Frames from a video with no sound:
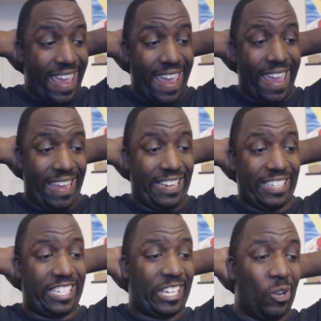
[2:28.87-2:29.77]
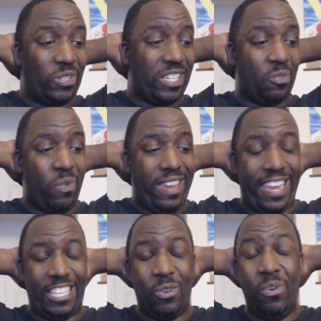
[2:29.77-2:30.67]
And as close as we
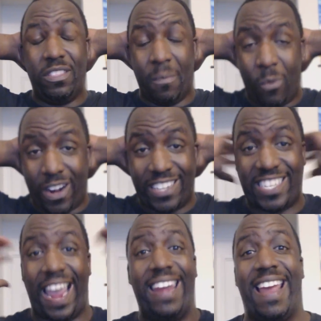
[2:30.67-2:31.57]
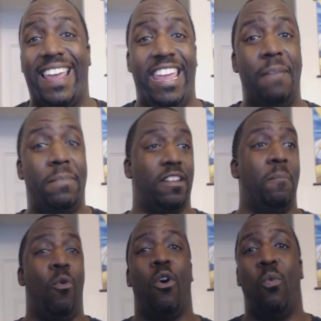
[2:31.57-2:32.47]
get to it, the more excited I get. But
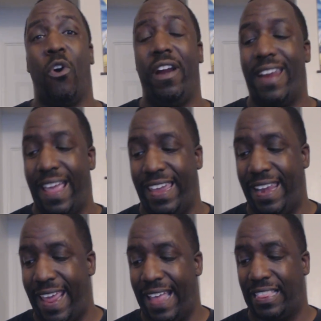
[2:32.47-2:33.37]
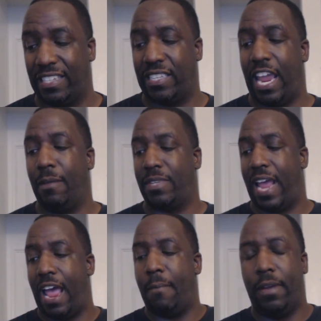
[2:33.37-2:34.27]
the more worried I get at the same
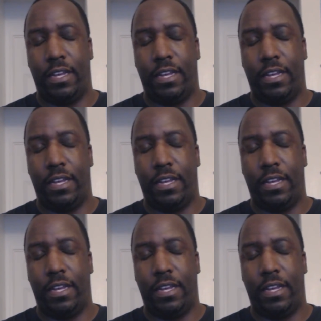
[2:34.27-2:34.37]
time.